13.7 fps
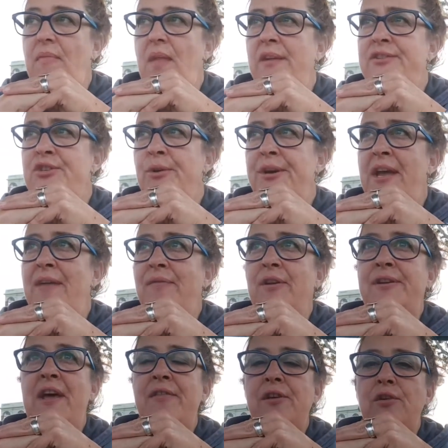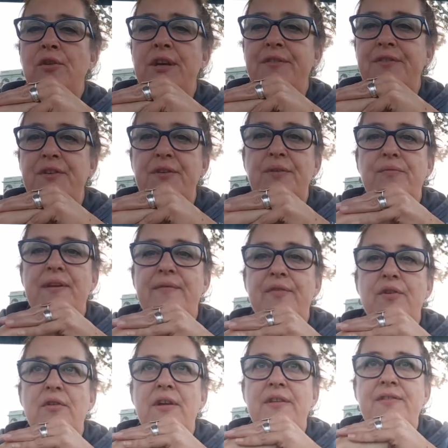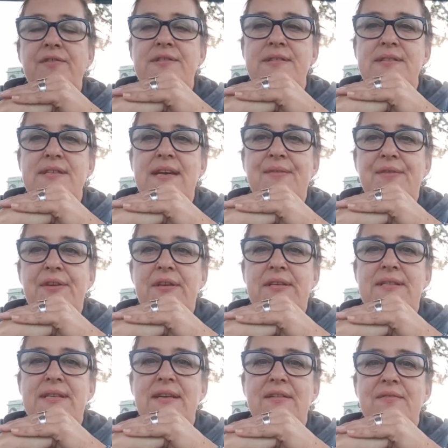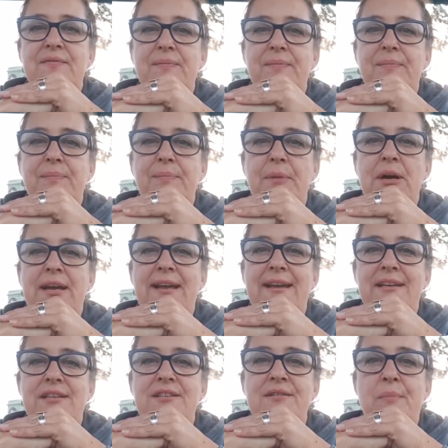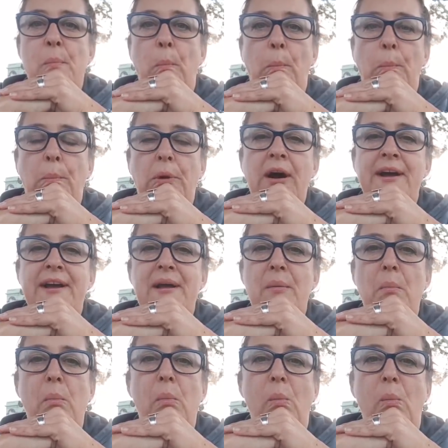Do you want to have another look at the river and stuff? Are you sick of my head? I am.